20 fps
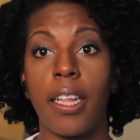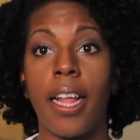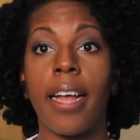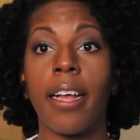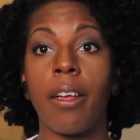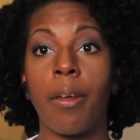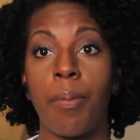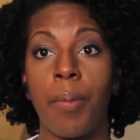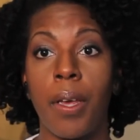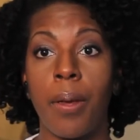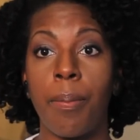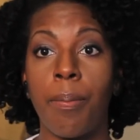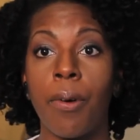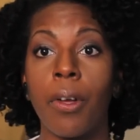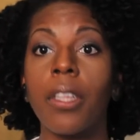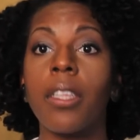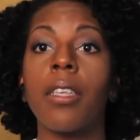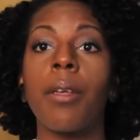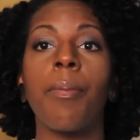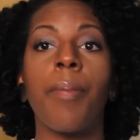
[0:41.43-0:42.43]
that could be
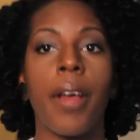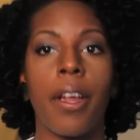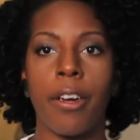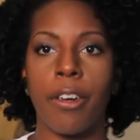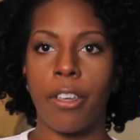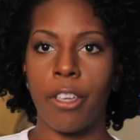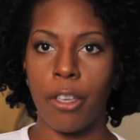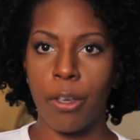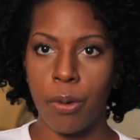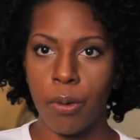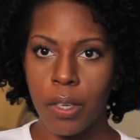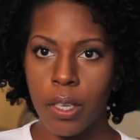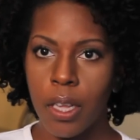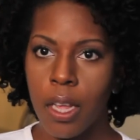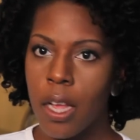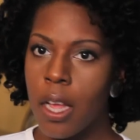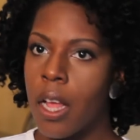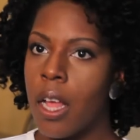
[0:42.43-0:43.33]
put to better use?